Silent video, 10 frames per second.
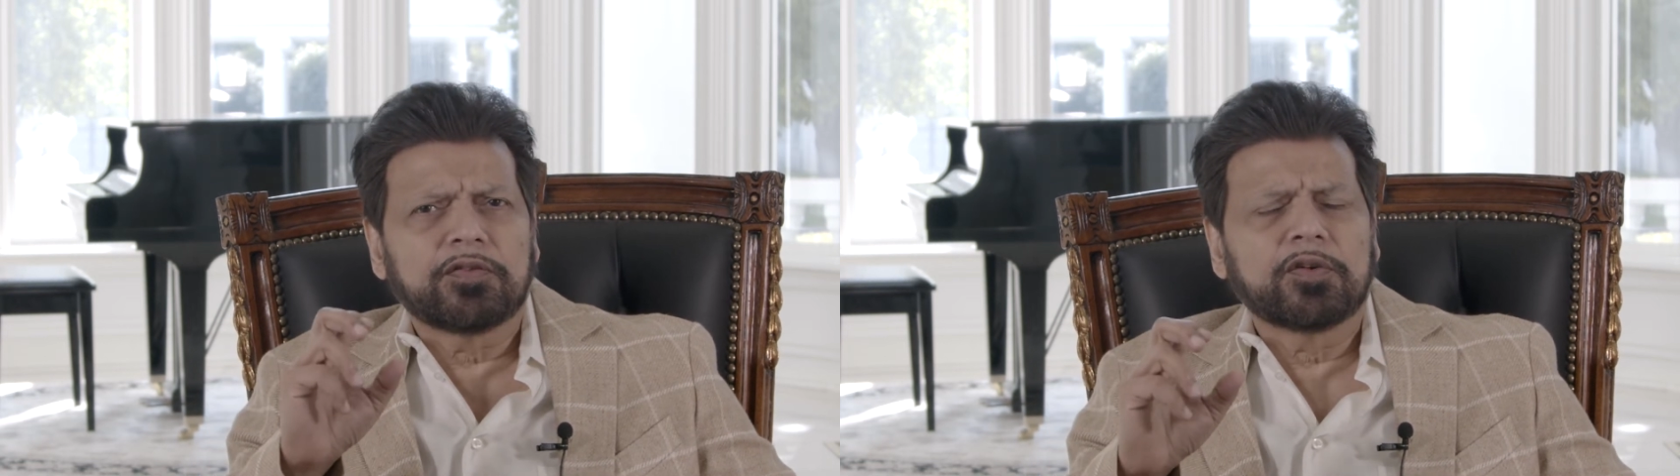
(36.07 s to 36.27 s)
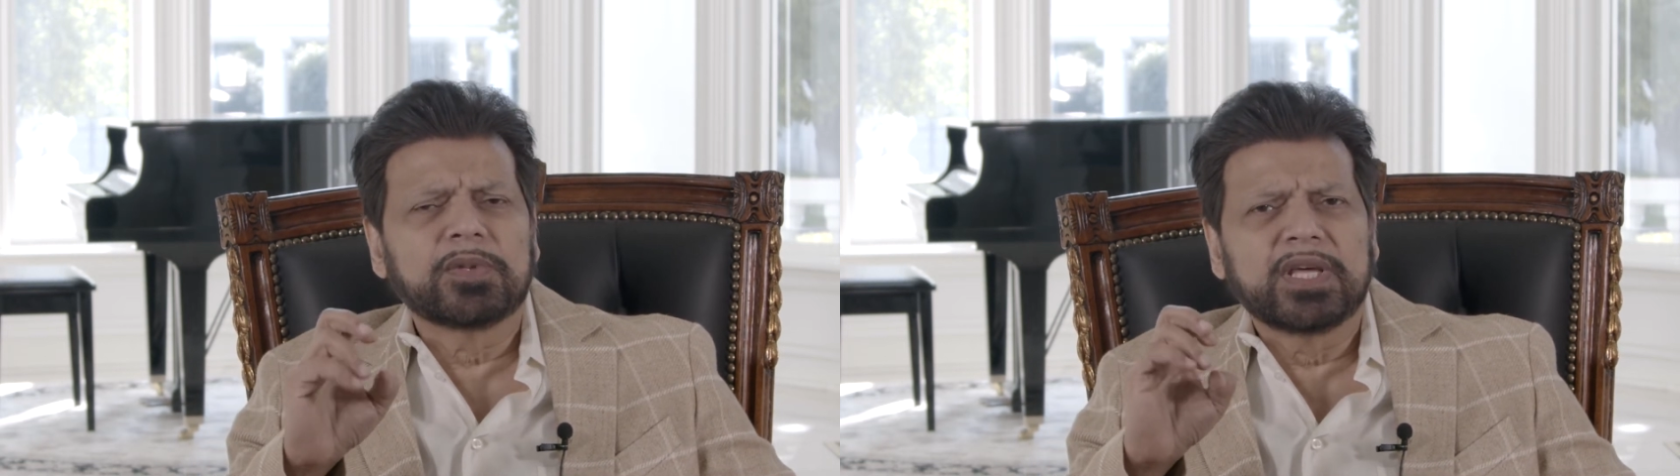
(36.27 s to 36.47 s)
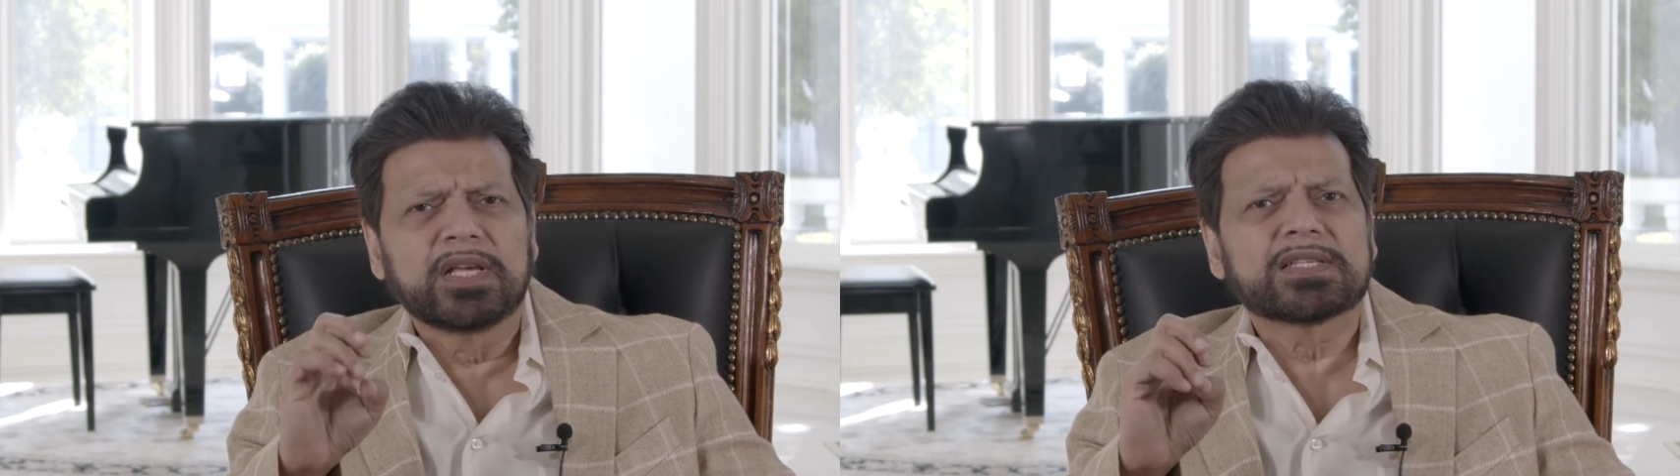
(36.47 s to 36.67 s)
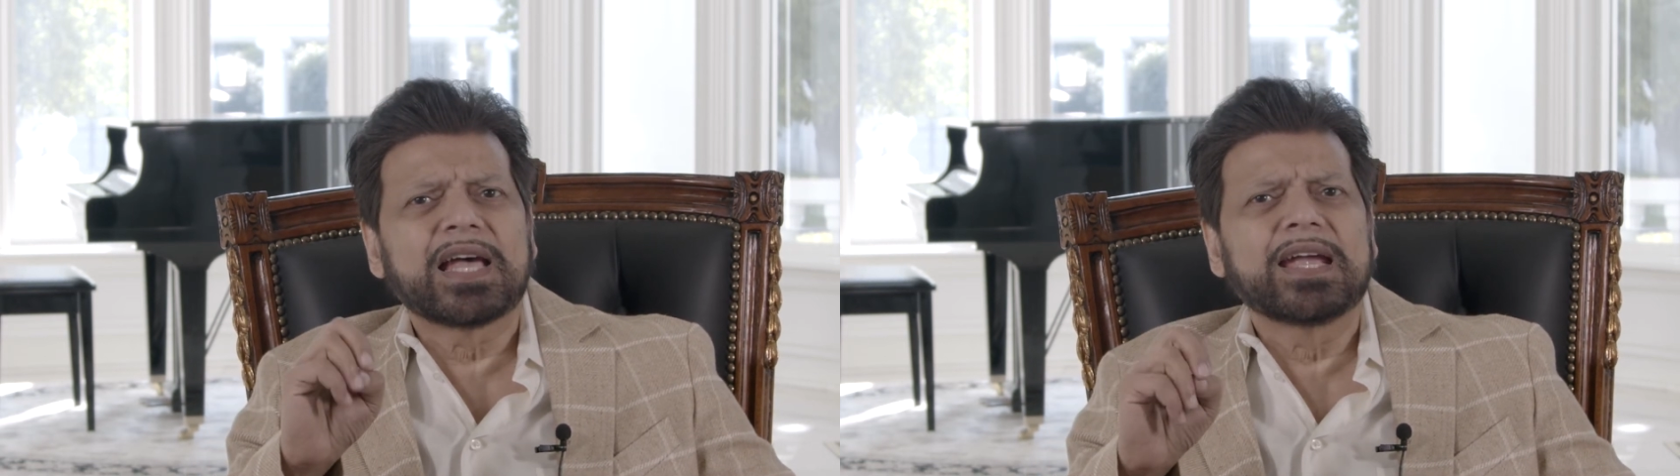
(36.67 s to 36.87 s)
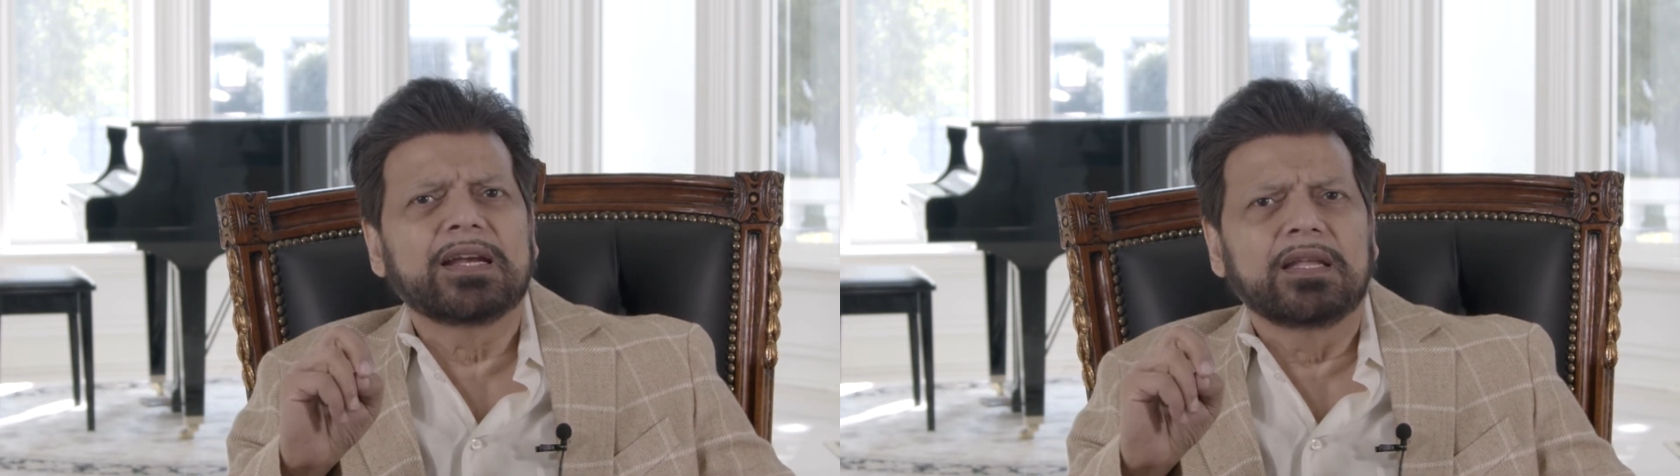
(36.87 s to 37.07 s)
from the
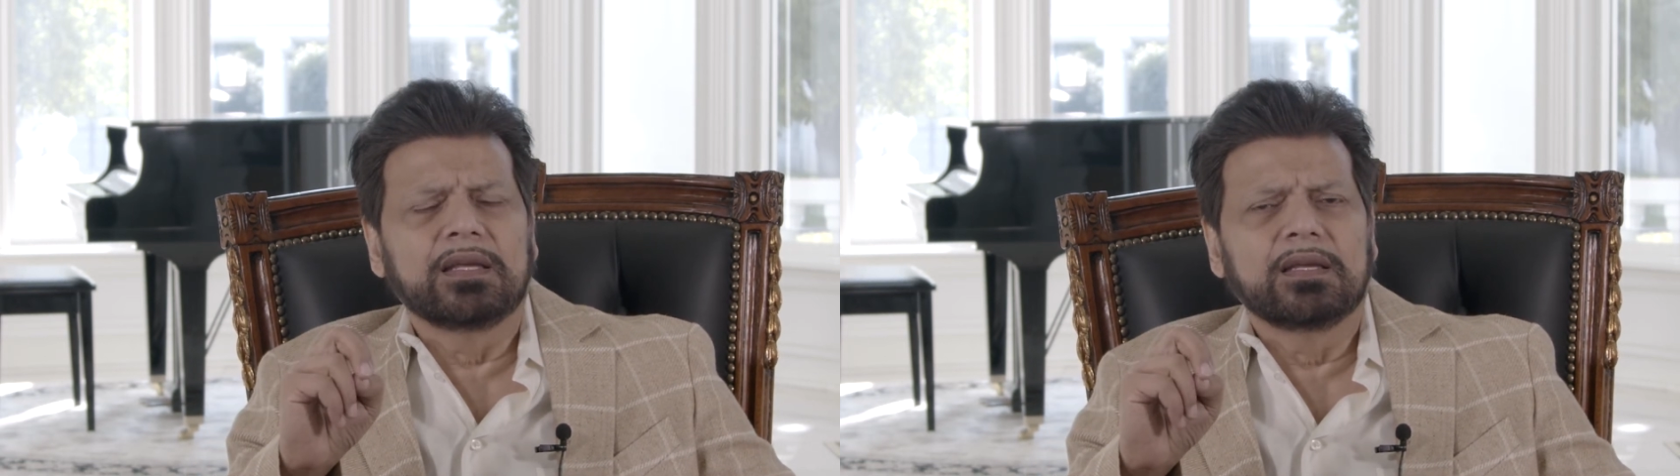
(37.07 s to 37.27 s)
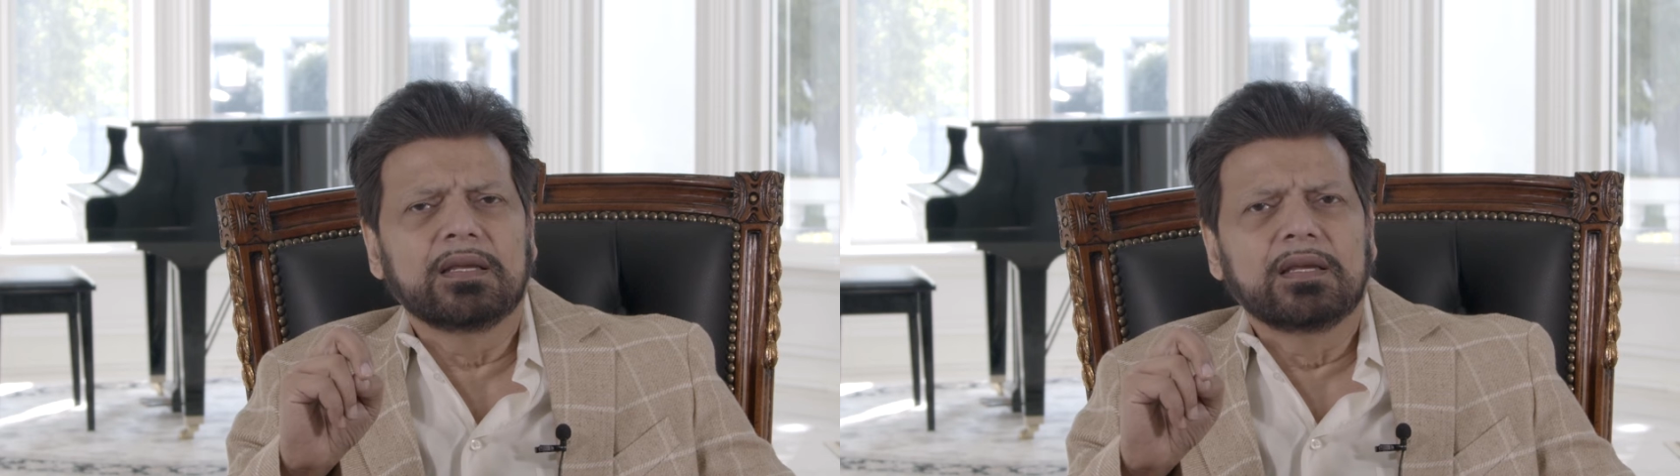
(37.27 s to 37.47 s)
anxiety